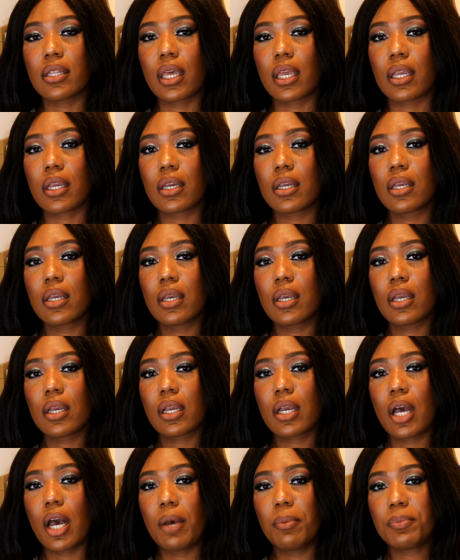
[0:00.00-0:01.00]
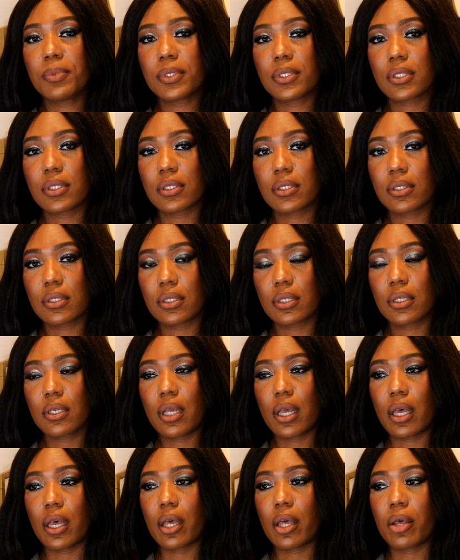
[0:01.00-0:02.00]
like cups.
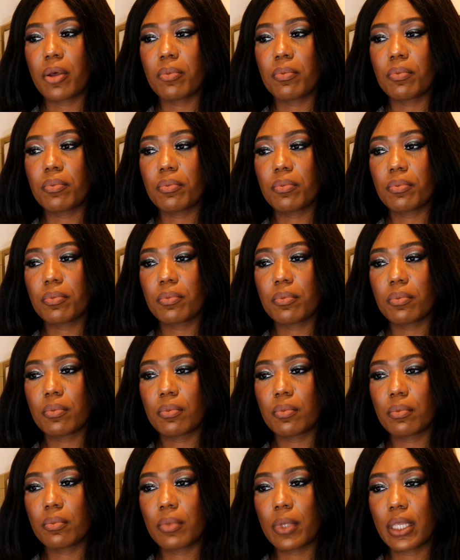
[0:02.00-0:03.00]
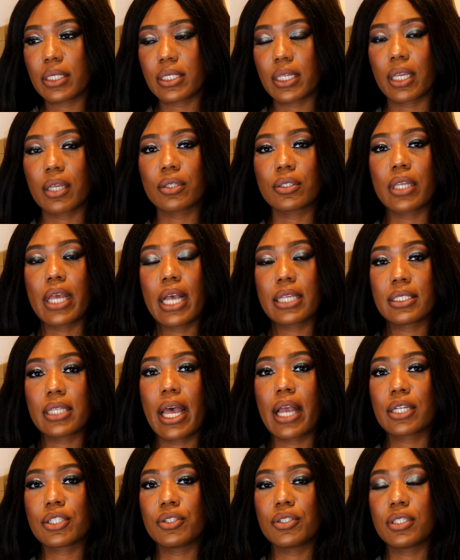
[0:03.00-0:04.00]
It's like, it has
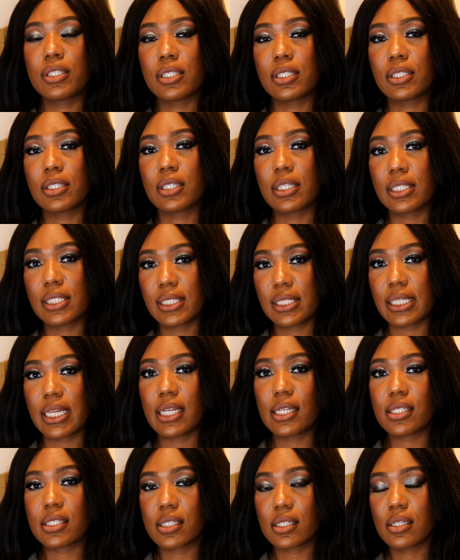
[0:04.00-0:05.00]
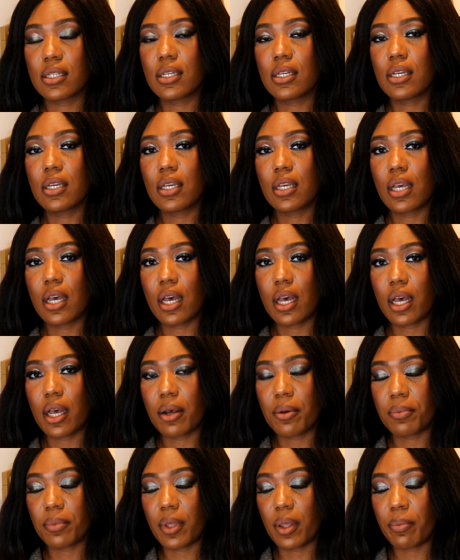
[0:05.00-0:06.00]
actually this distinct
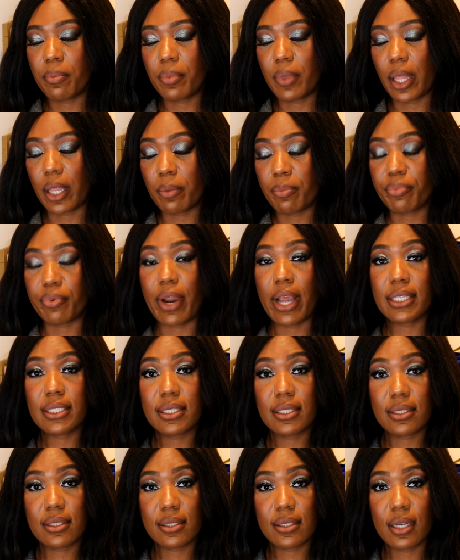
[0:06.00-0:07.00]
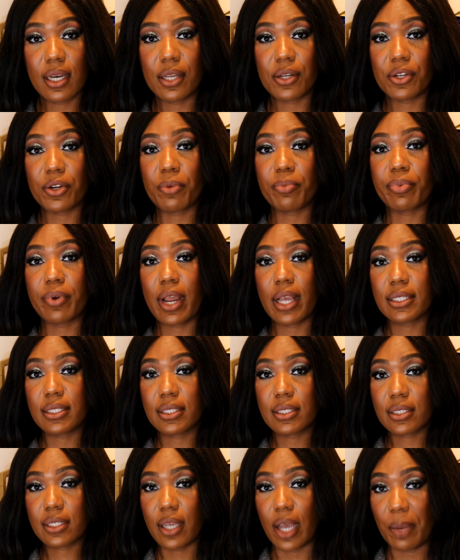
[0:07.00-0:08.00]
like under
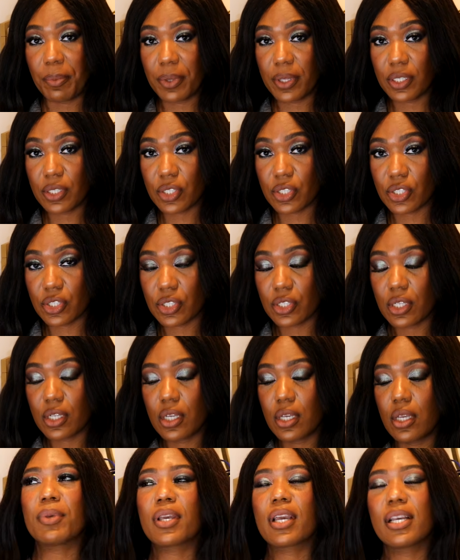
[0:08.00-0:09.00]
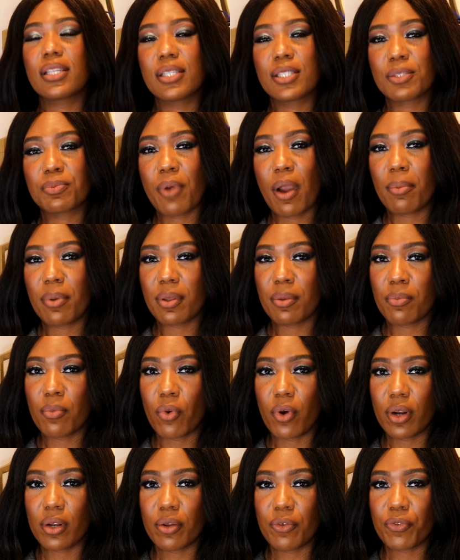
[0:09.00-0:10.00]
breast cuppage. Because it's probably
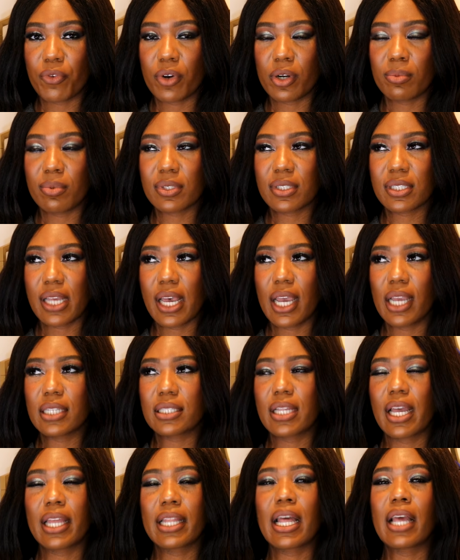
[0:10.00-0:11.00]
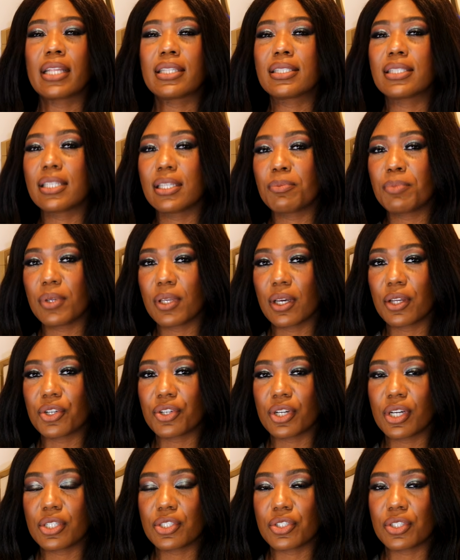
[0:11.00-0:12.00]
more an affordable size, I'd see it being
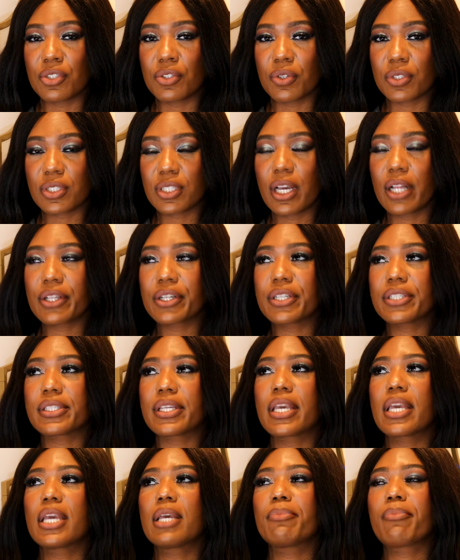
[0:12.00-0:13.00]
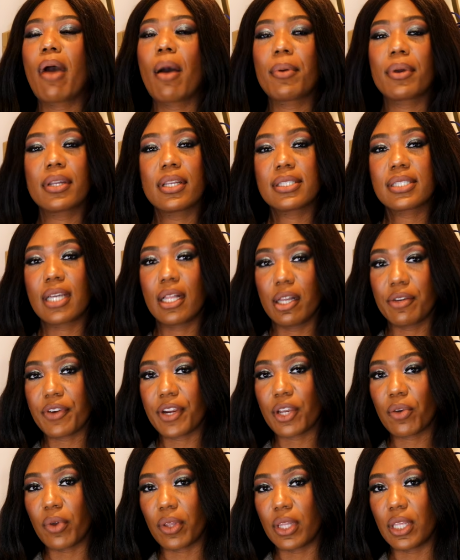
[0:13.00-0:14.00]
under $100 US, probably gonna sell it
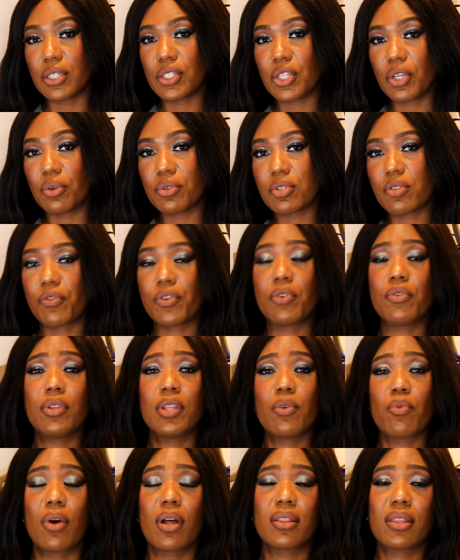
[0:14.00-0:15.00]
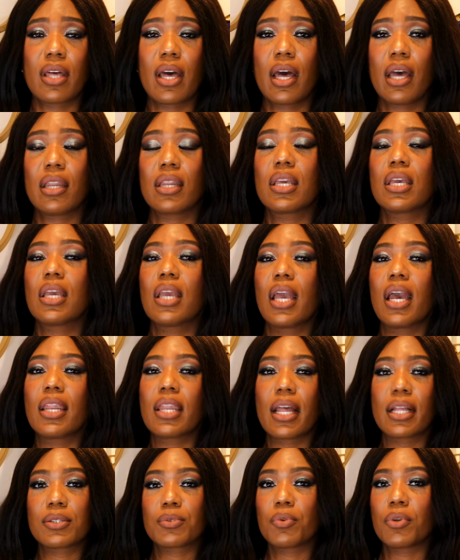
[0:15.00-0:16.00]
very quickly too. So if you really want that, and
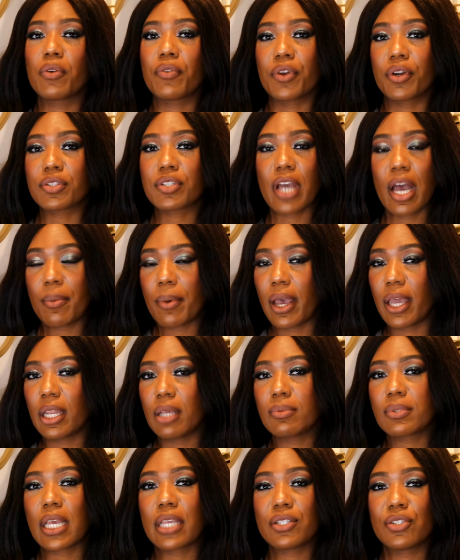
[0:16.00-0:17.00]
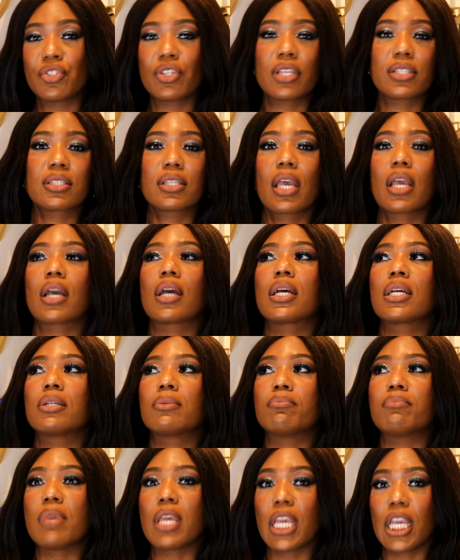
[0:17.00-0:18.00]
that's one of your top items, I suggest like
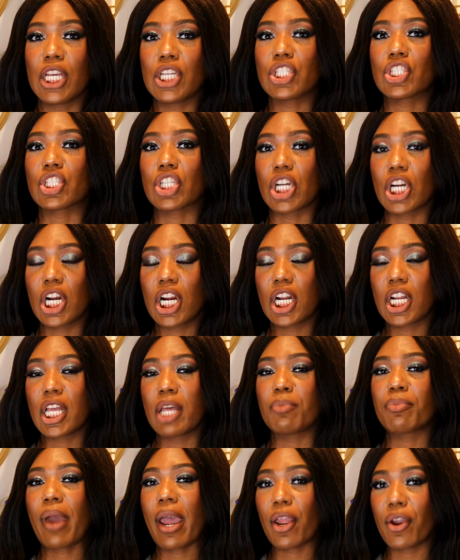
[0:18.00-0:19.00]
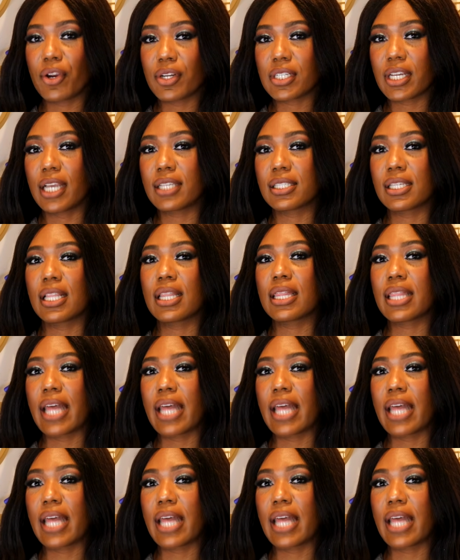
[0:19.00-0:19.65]
making sure and prioritizing